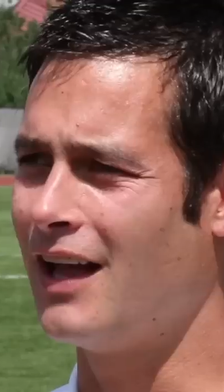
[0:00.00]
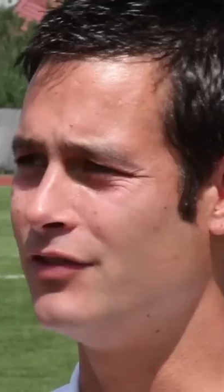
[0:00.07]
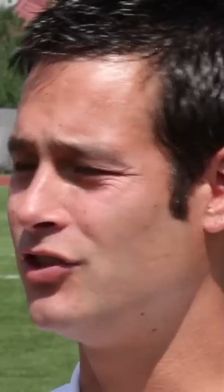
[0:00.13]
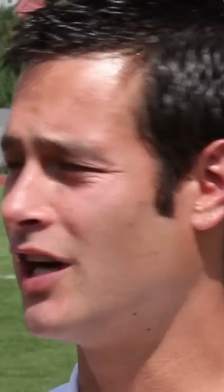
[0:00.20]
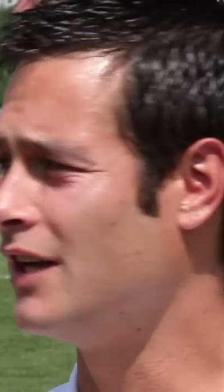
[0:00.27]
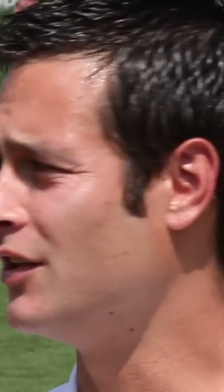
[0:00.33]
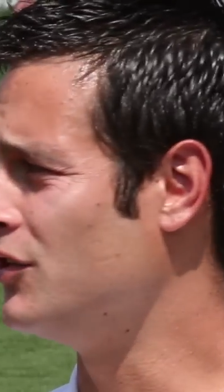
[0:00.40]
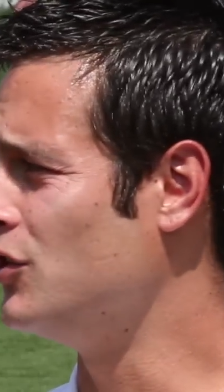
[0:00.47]
that
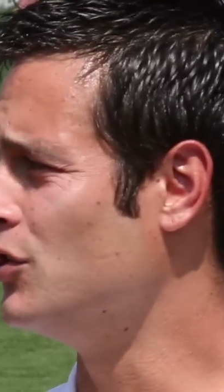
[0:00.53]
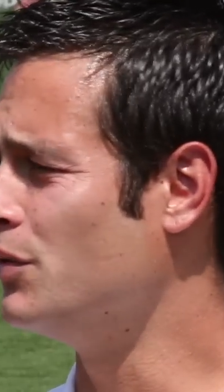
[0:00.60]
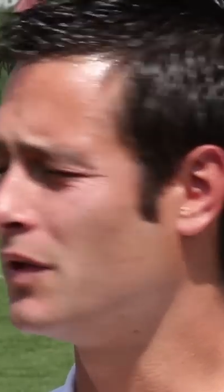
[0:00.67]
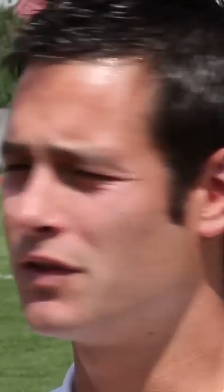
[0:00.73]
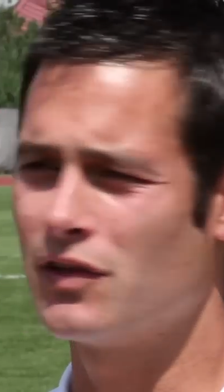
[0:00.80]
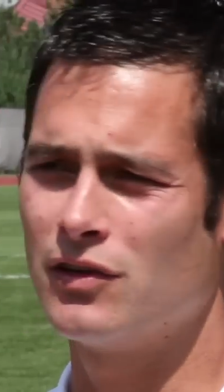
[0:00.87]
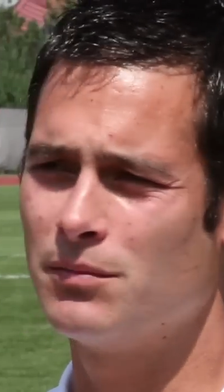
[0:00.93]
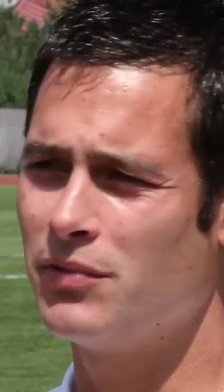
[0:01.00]
I've tried to do
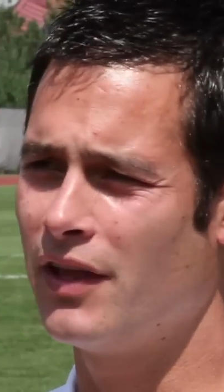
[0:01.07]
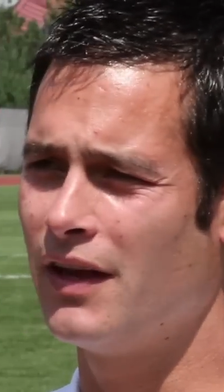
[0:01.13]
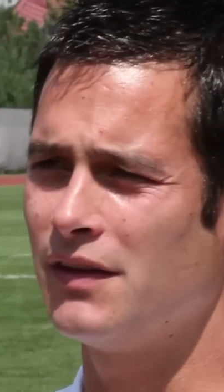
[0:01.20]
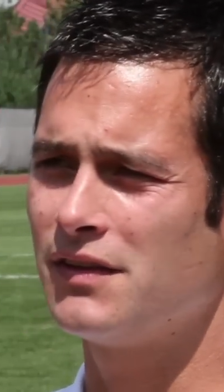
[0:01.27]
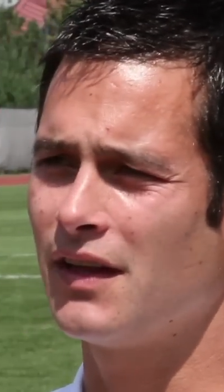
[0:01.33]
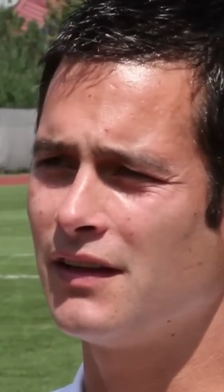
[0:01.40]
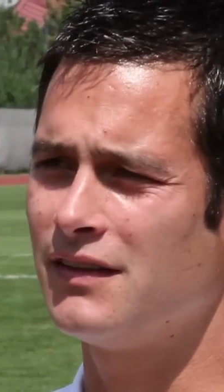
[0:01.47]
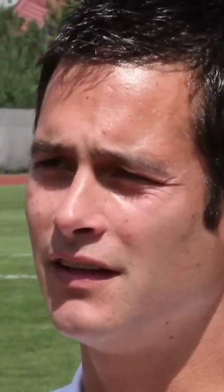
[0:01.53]
with certain
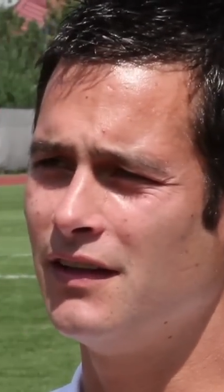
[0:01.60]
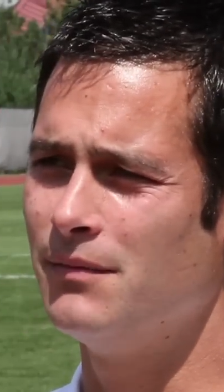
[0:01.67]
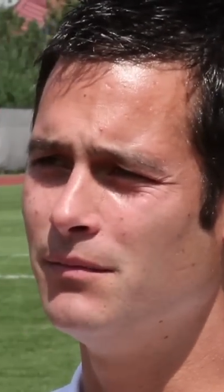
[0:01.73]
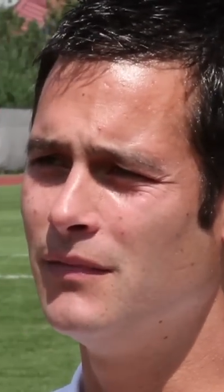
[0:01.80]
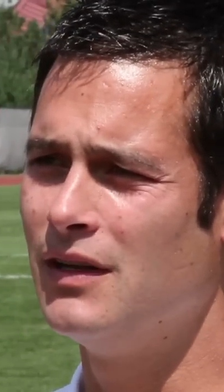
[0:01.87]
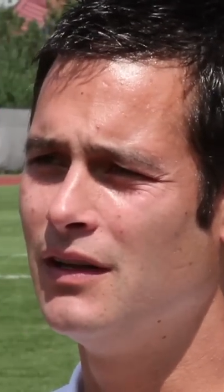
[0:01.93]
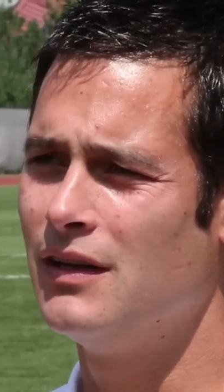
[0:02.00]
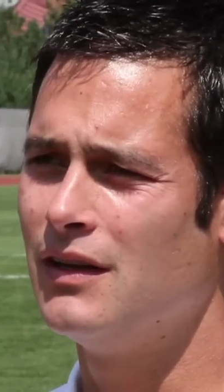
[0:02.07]
players like
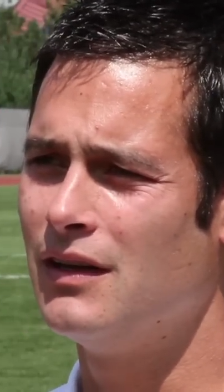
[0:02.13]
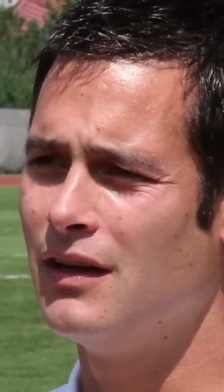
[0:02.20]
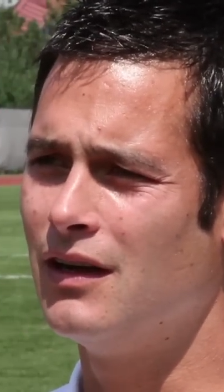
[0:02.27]
Tim